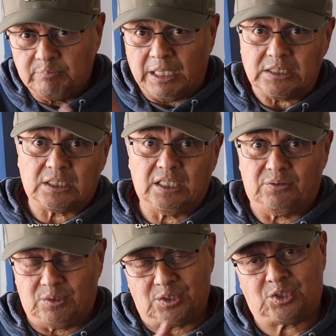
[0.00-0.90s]
basically
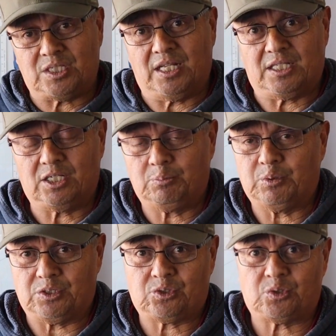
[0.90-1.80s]
real estate there to
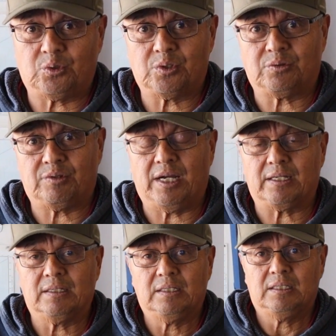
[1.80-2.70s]
put a stroker
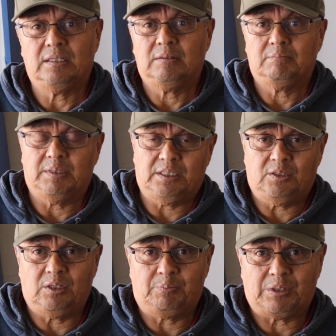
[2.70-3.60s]
crank. But
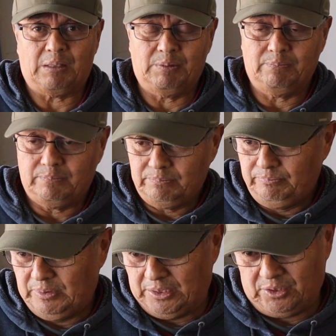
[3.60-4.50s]
the only problem
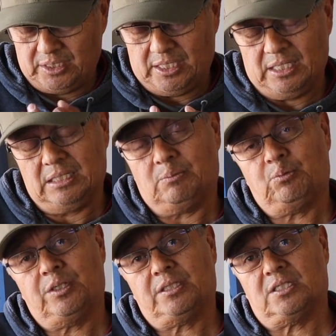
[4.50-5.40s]
that you're going to end
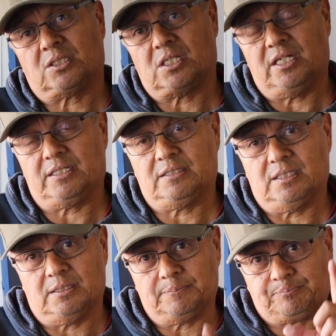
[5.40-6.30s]
up with is like
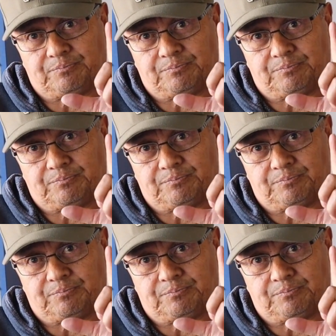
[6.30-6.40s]
the